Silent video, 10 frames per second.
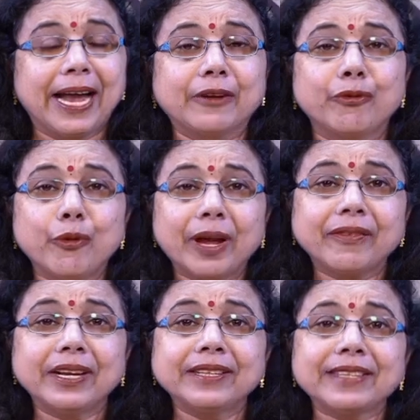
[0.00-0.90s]
and
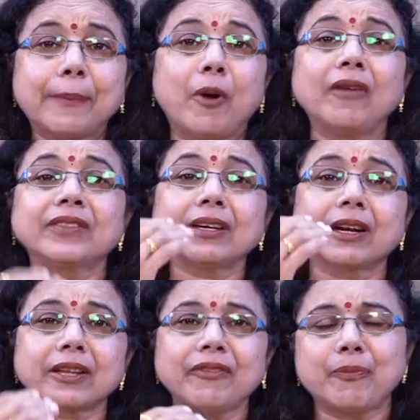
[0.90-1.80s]
whoever is above the
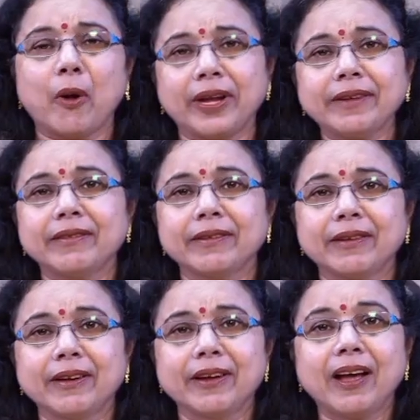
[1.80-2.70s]
cutoff point
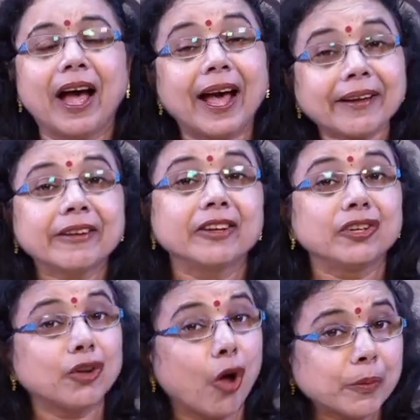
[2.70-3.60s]
are
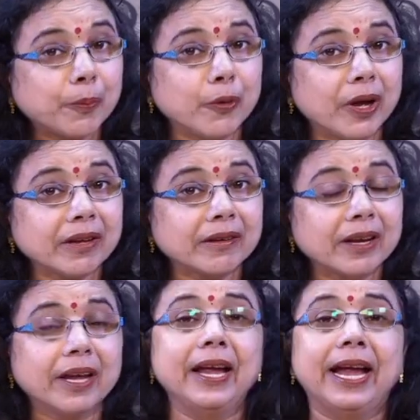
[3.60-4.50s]
non-poor
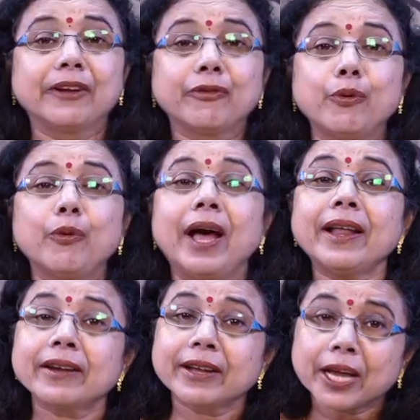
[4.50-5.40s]
and who are
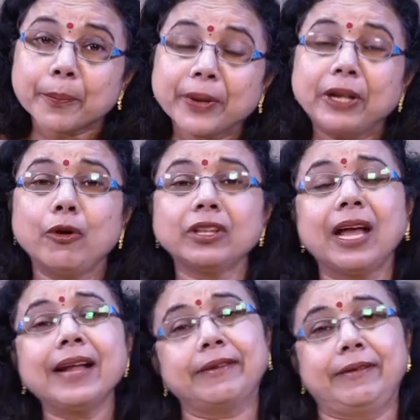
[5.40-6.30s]
below
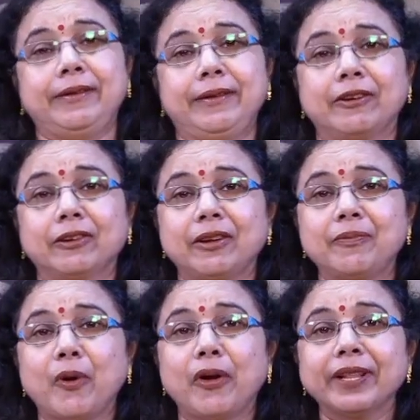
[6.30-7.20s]
that cutoff
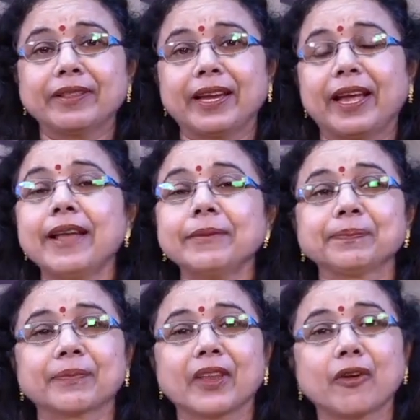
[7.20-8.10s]
point they are
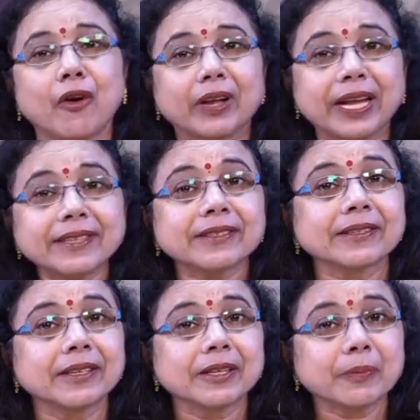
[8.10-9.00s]
called as
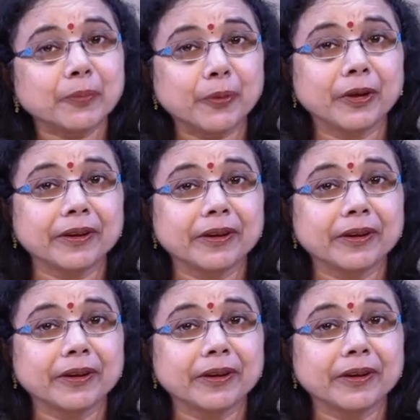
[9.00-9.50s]
poor.